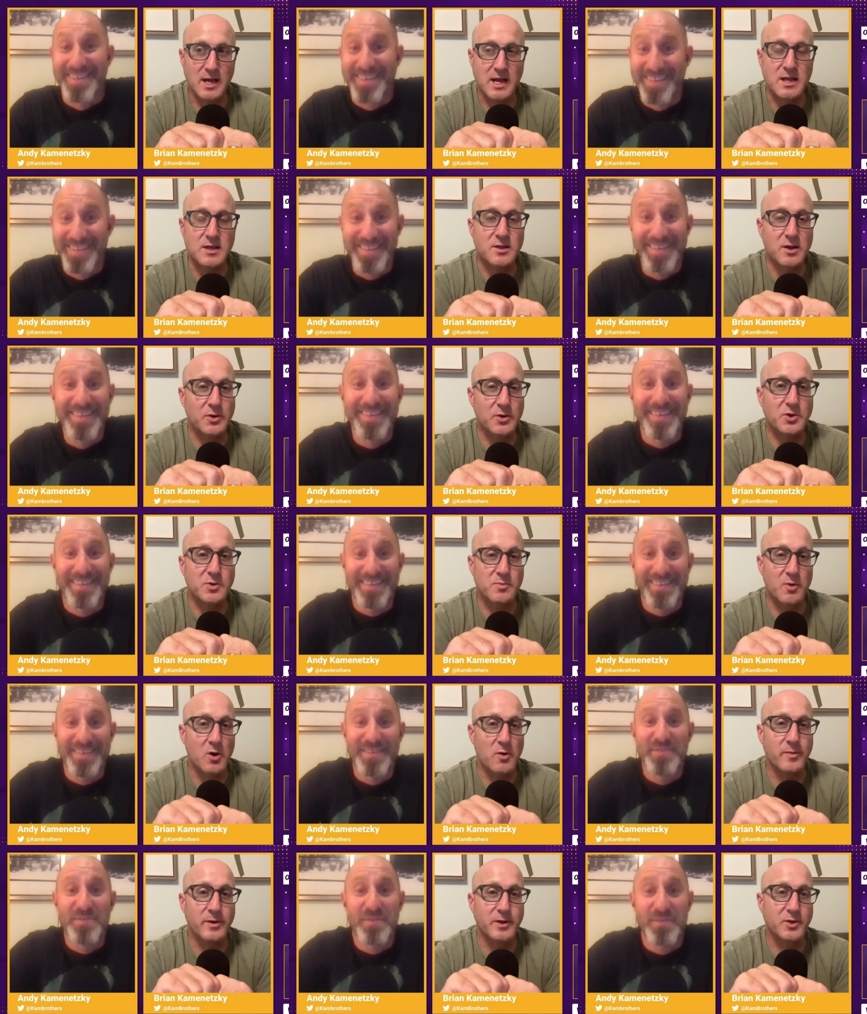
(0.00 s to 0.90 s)
Speaker 1: In those
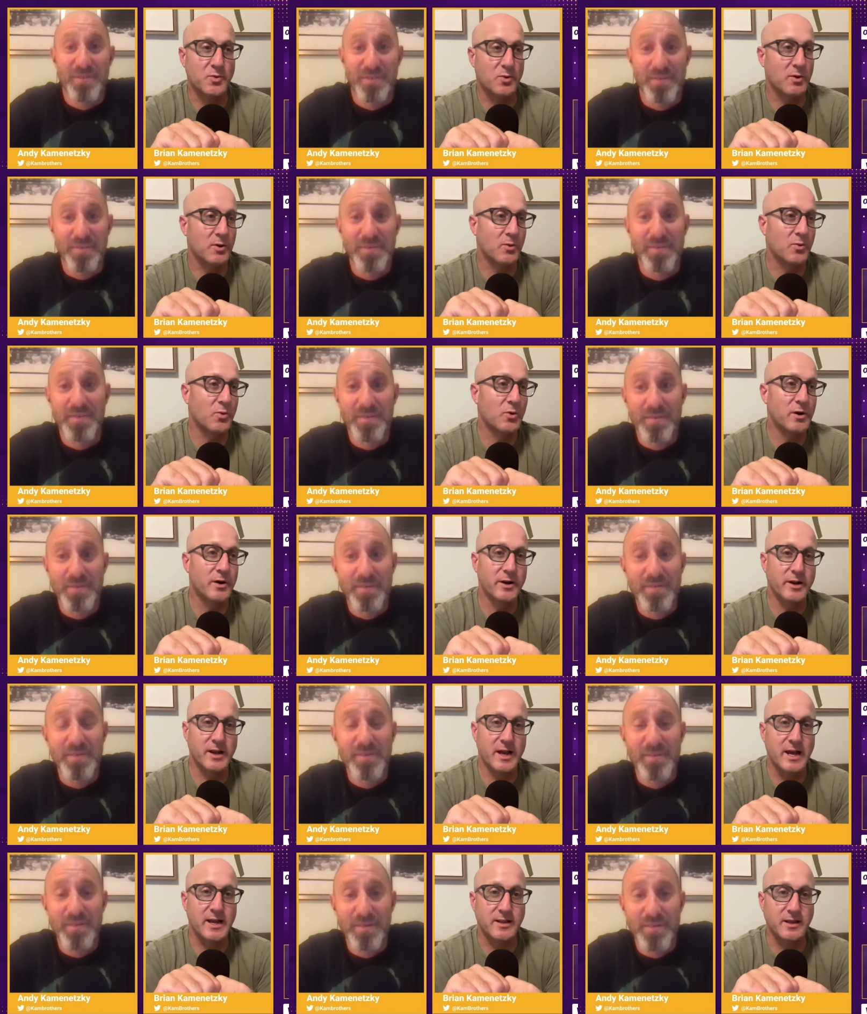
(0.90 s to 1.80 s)
moments where Wood
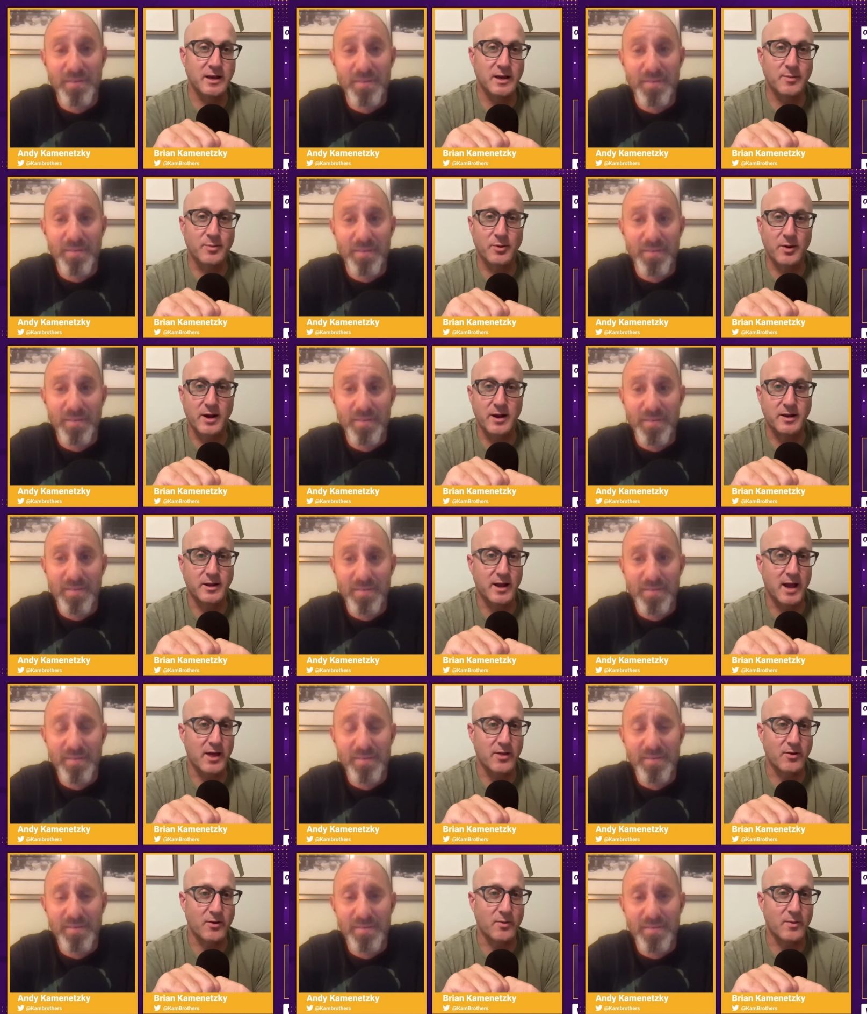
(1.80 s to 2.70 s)
and AD play
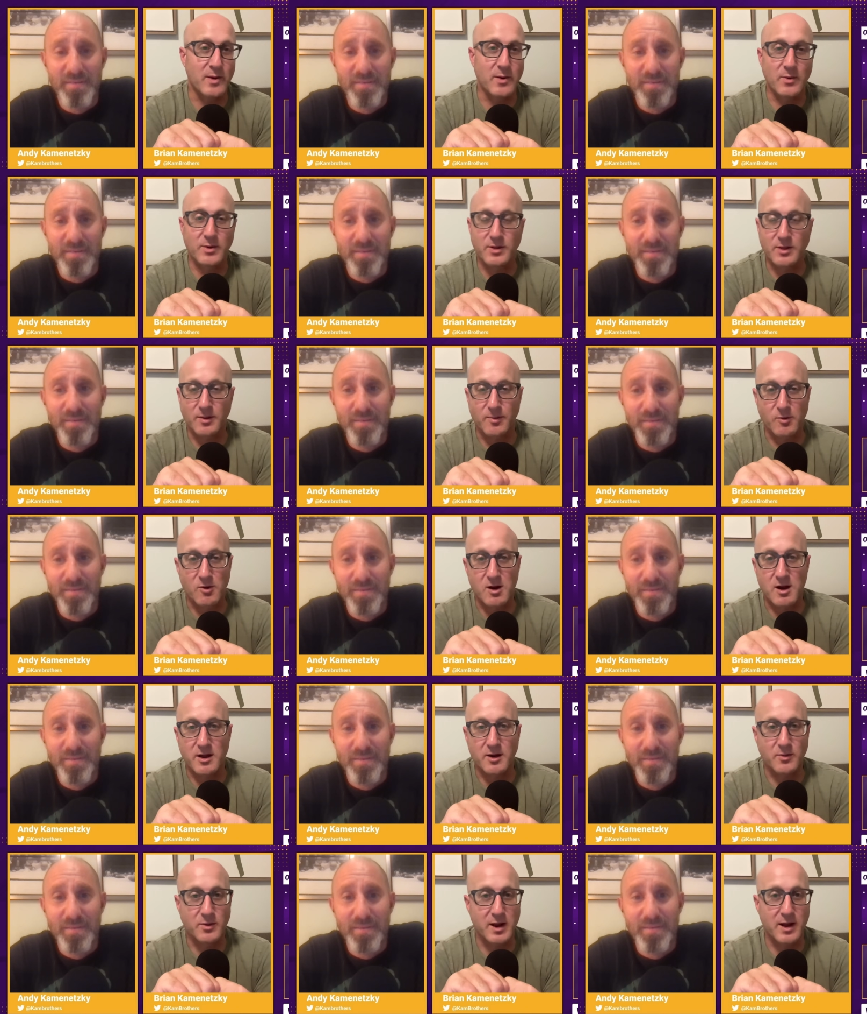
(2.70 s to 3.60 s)
together with
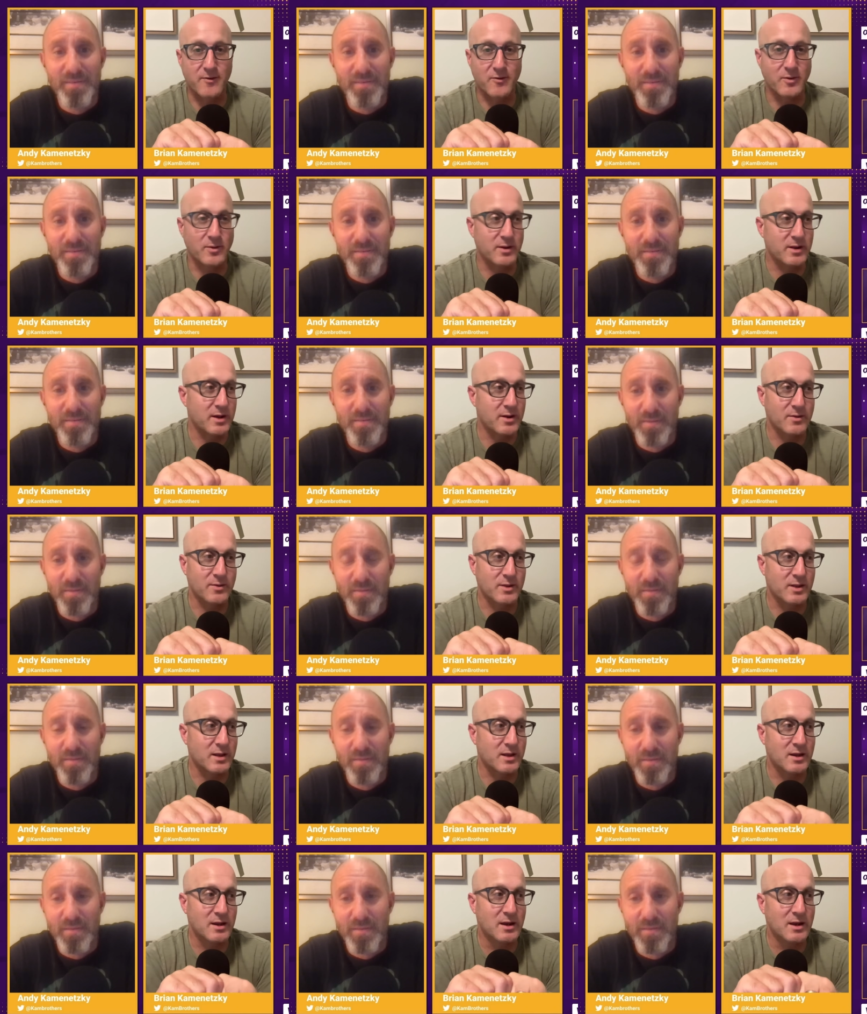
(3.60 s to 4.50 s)
LeBron or whatever, you know,
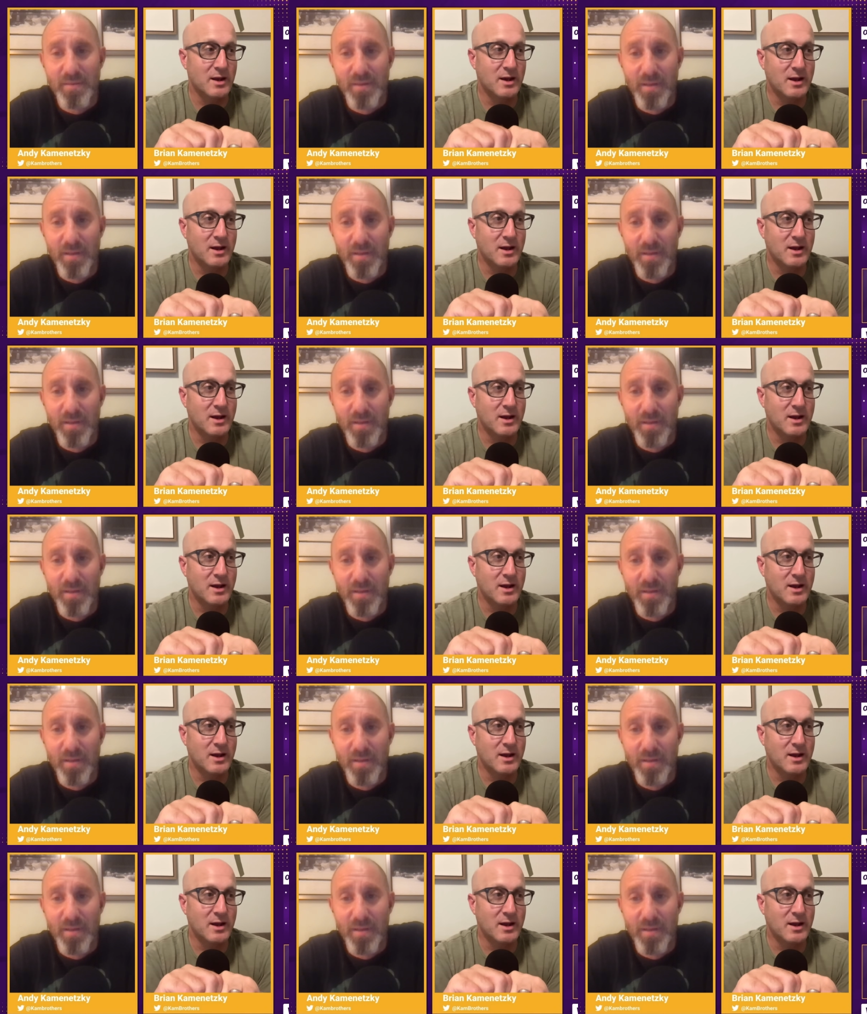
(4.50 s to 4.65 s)
that